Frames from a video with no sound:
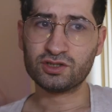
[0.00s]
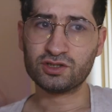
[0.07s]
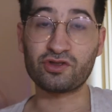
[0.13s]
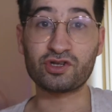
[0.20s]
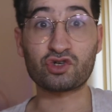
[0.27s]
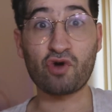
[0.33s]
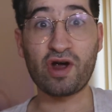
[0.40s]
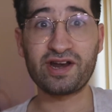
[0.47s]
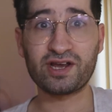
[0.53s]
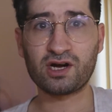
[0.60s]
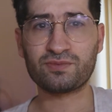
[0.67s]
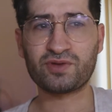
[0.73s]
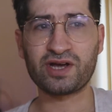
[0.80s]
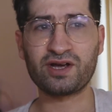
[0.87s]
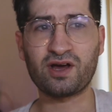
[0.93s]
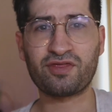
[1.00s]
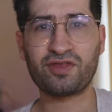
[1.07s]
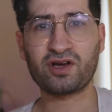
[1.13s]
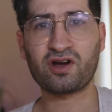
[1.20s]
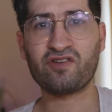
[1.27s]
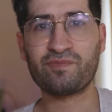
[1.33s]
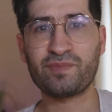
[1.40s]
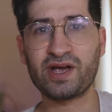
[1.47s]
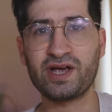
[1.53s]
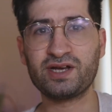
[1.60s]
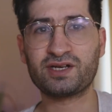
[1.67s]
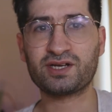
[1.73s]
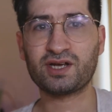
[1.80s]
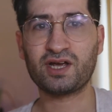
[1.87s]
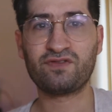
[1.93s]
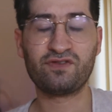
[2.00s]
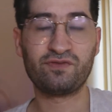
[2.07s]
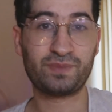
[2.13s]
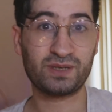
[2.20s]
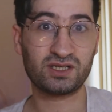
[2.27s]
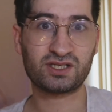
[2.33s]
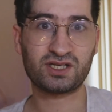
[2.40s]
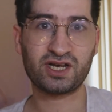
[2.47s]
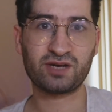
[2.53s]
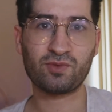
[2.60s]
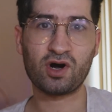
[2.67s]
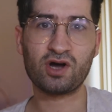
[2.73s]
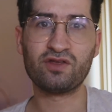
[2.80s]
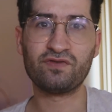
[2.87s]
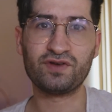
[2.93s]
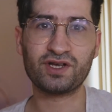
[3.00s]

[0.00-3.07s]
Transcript: so the trading update, I think I've made, if you've been seeing my other